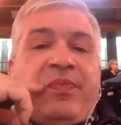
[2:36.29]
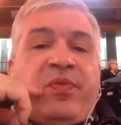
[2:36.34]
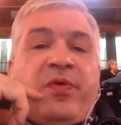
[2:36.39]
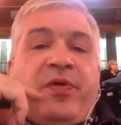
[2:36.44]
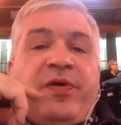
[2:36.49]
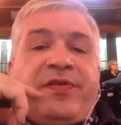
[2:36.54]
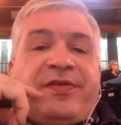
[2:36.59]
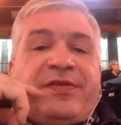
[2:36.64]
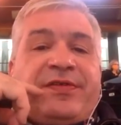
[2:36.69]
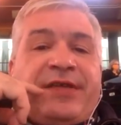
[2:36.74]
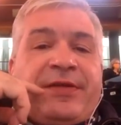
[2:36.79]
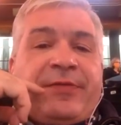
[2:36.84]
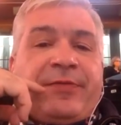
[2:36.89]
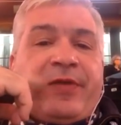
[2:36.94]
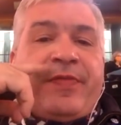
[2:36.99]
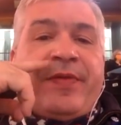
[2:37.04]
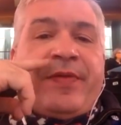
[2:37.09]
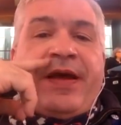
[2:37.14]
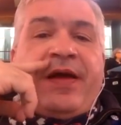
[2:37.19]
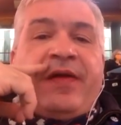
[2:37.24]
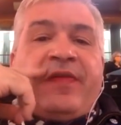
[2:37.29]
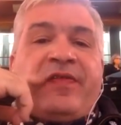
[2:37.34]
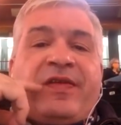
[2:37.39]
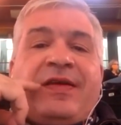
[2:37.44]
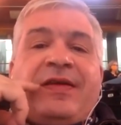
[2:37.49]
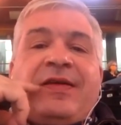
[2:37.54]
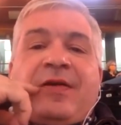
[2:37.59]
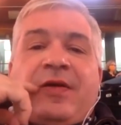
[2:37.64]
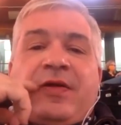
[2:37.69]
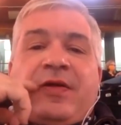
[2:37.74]
points and 10 rebounds.
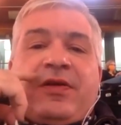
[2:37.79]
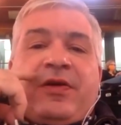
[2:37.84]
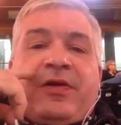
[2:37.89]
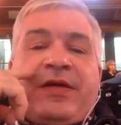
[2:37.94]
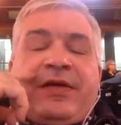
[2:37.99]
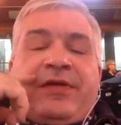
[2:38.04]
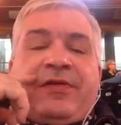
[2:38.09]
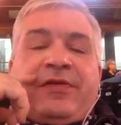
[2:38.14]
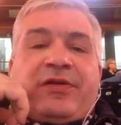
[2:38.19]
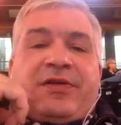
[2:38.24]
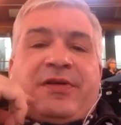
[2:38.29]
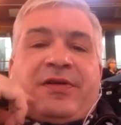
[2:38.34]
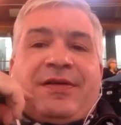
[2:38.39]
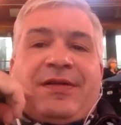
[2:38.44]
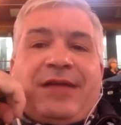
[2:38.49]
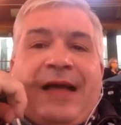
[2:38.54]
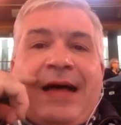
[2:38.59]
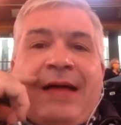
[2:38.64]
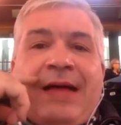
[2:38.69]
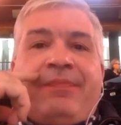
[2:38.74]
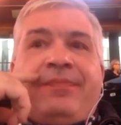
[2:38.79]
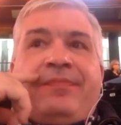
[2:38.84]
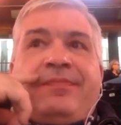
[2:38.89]
Thought he looked a lot,